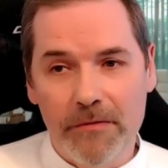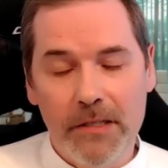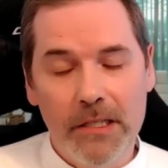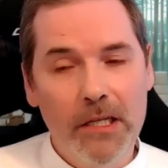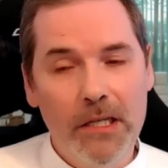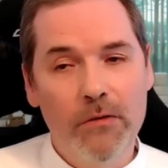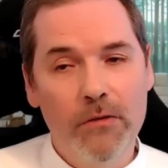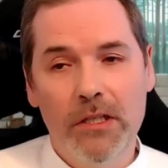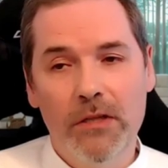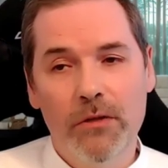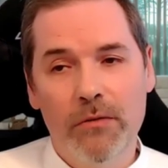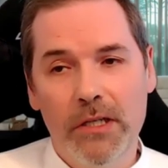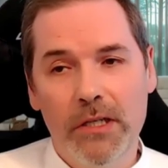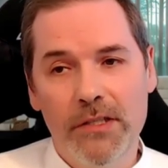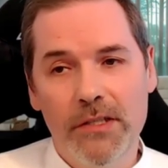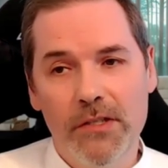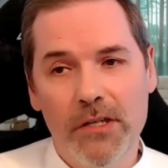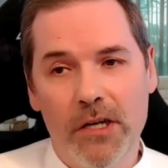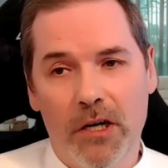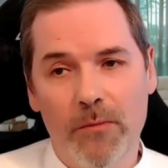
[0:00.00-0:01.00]
He couldn't do
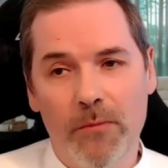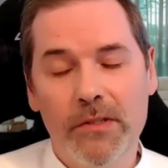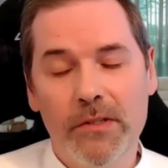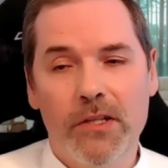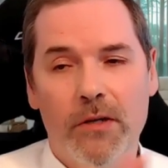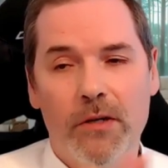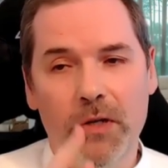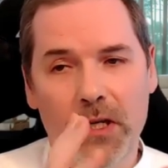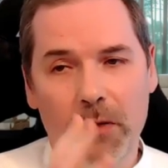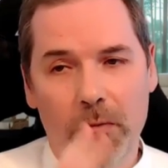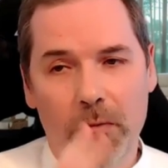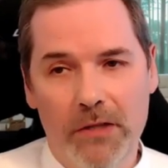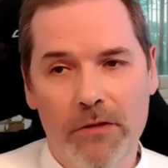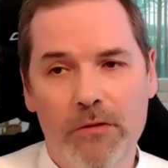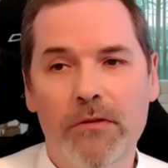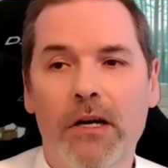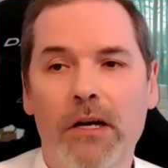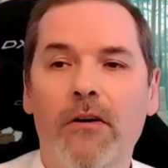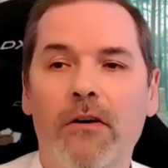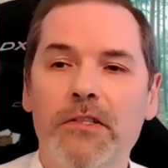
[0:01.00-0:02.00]
his job, so he went to
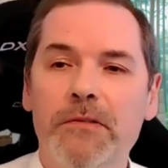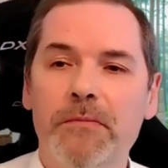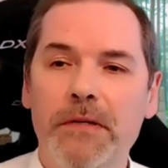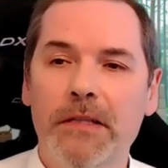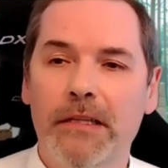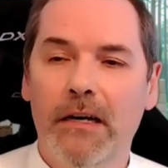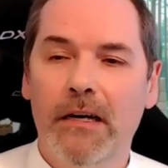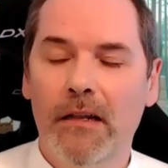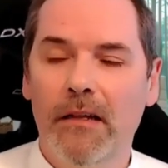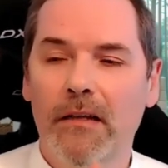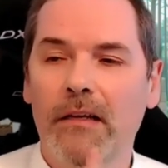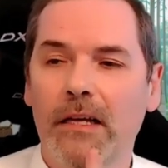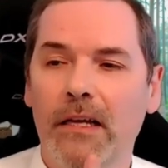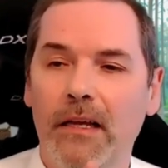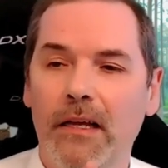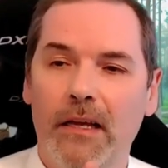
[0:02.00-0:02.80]
the hospital.